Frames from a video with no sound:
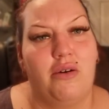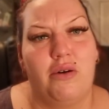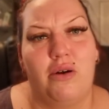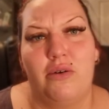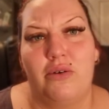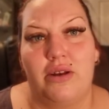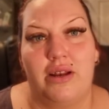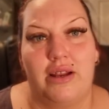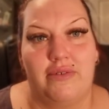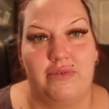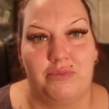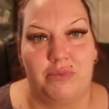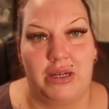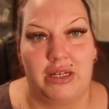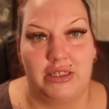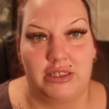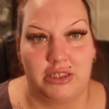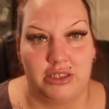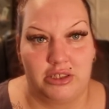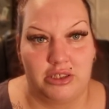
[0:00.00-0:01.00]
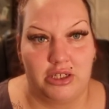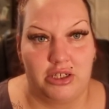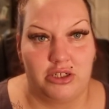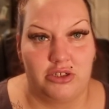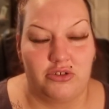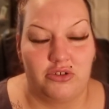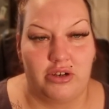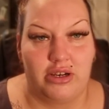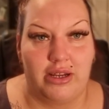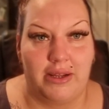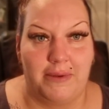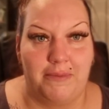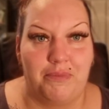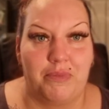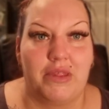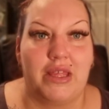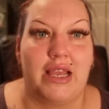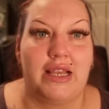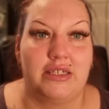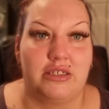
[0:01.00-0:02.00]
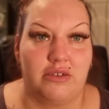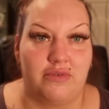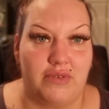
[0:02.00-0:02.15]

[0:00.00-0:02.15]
I wouldn't have plastic surgery. Yes,